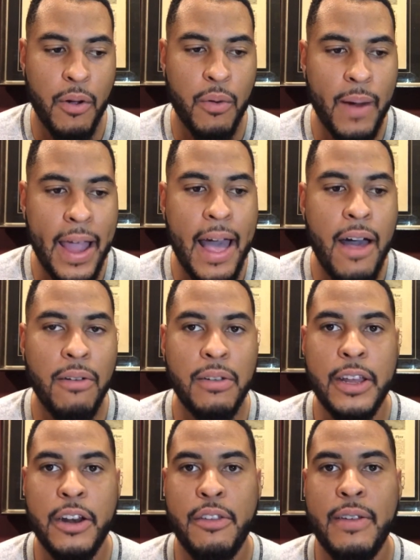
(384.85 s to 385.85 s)

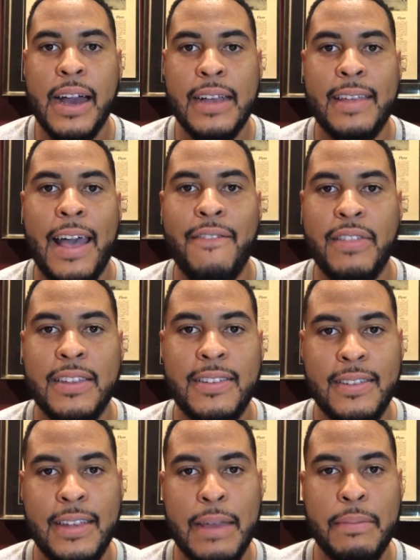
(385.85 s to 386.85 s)
around, you know, you guys have the
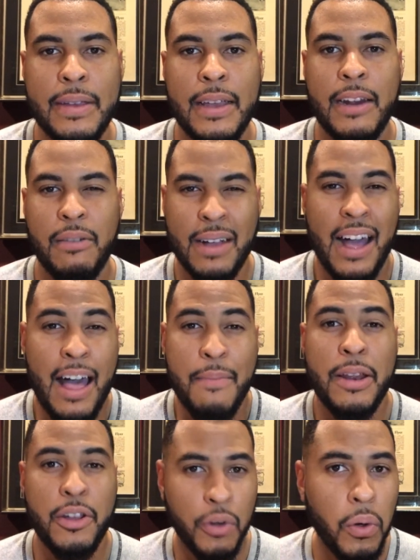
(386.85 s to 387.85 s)
same, you know,
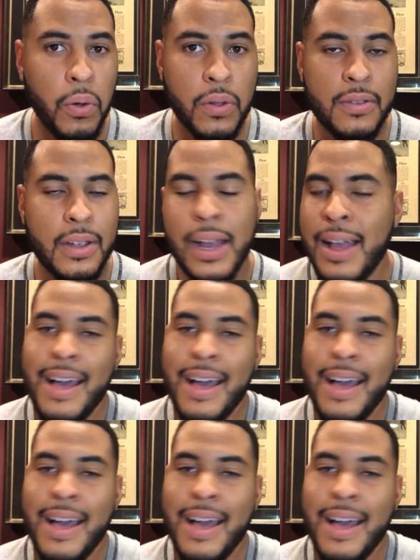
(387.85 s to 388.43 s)
common goals.